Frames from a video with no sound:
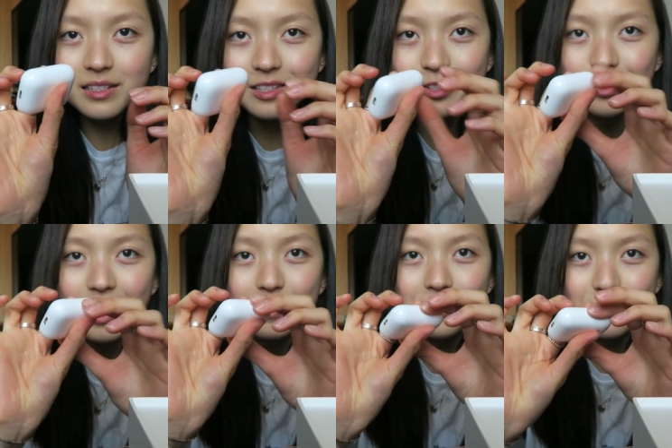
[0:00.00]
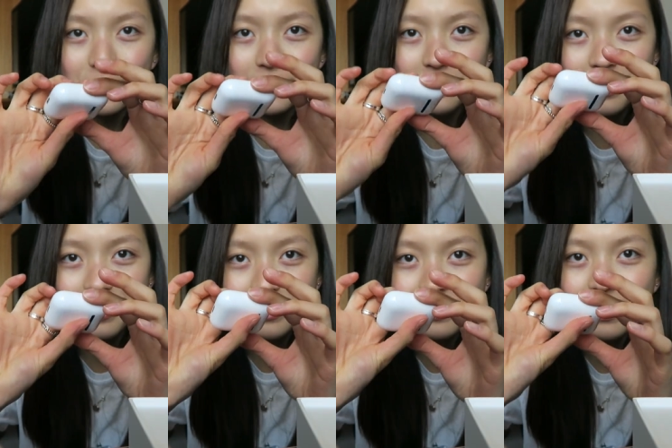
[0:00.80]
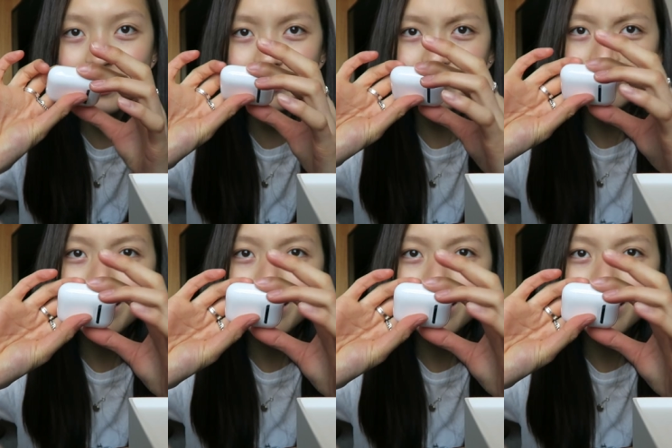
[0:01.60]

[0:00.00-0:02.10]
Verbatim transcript: to describe the feeling. It's like